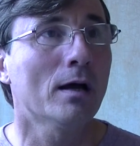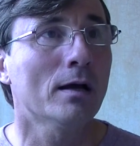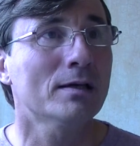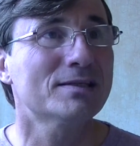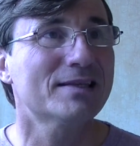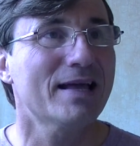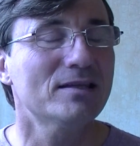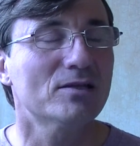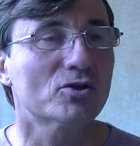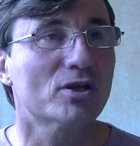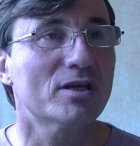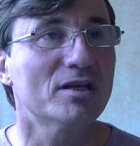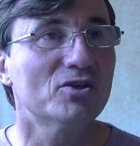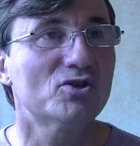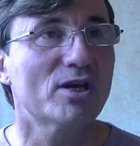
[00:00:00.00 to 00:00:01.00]
Standard
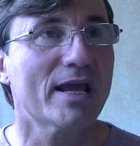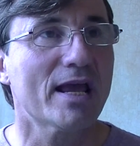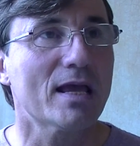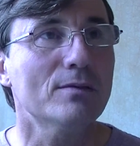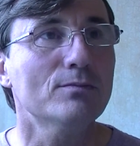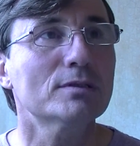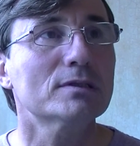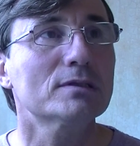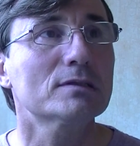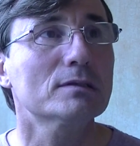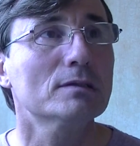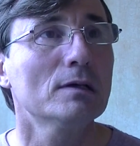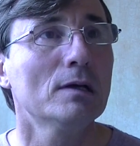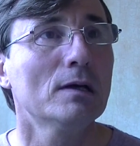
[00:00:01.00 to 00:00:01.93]
King James.